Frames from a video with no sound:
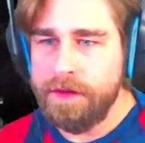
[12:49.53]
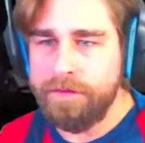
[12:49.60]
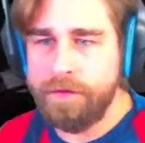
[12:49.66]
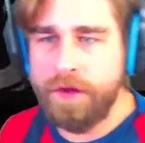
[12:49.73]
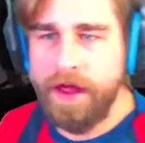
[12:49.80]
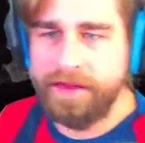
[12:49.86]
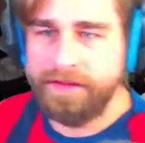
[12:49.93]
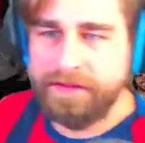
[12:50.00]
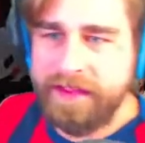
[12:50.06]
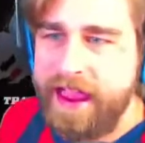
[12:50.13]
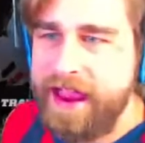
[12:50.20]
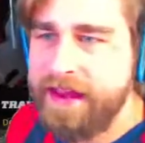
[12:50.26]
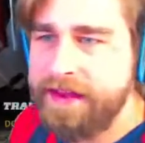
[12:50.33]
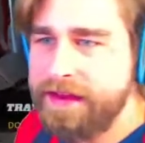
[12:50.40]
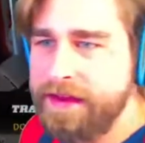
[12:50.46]
You guys
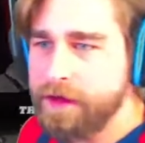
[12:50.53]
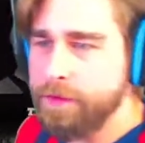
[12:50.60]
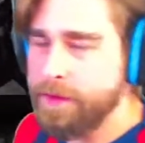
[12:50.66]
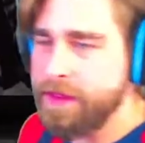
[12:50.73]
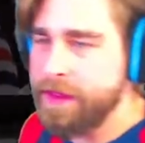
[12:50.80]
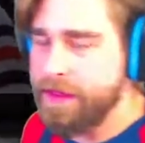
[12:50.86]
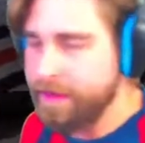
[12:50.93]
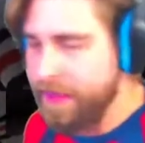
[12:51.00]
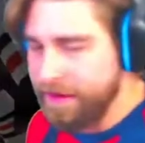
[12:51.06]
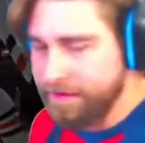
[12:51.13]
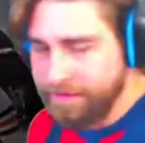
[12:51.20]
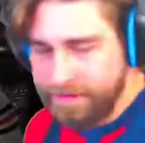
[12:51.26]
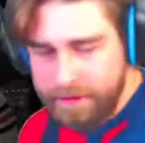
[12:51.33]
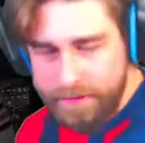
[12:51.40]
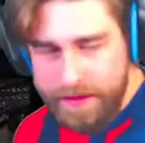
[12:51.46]
can't hear me, can't
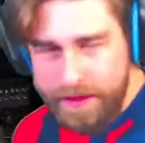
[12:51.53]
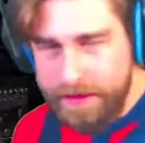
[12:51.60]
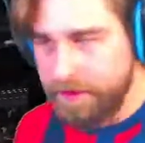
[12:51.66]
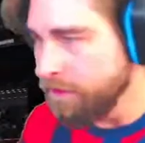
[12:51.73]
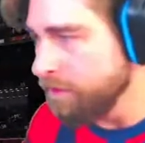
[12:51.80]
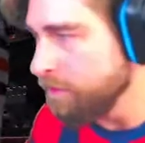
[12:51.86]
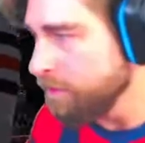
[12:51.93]
see me.